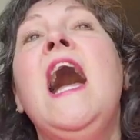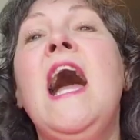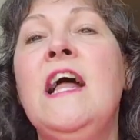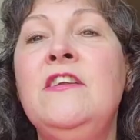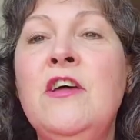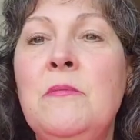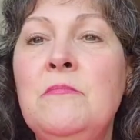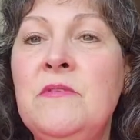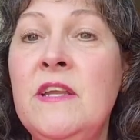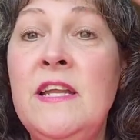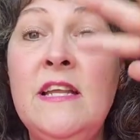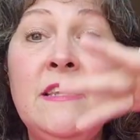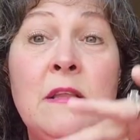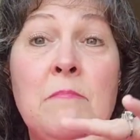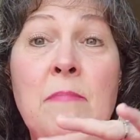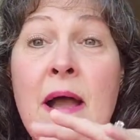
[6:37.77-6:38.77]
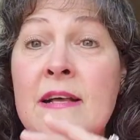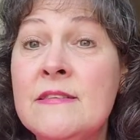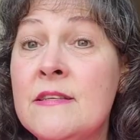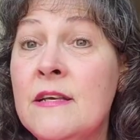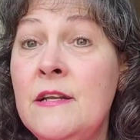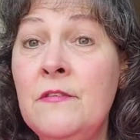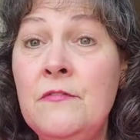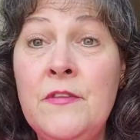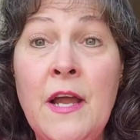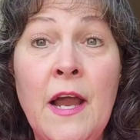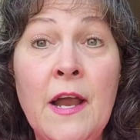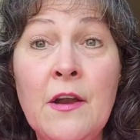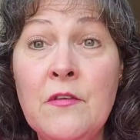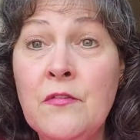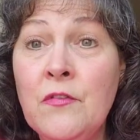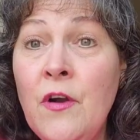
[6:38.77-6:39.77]
I dumped it in the basket of the
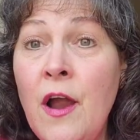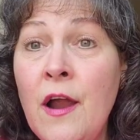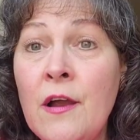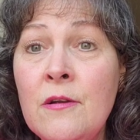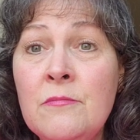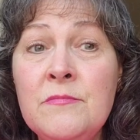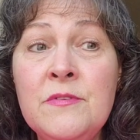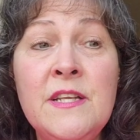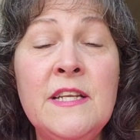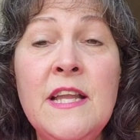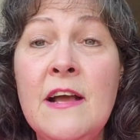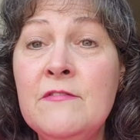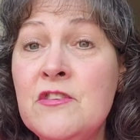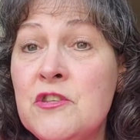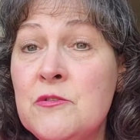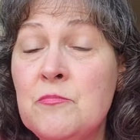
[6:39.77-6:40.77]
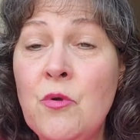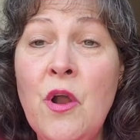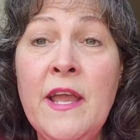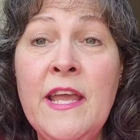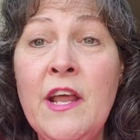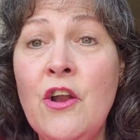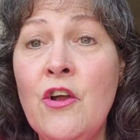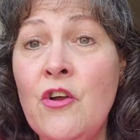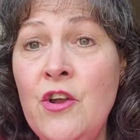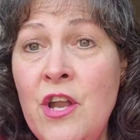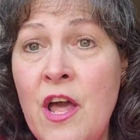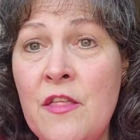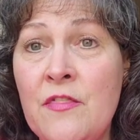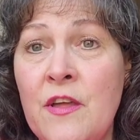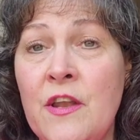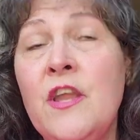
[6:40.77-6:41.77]
air fryer. Didn't have to spray it or
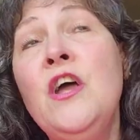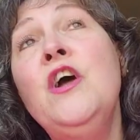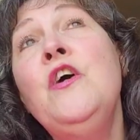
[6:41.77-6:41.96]
nothing.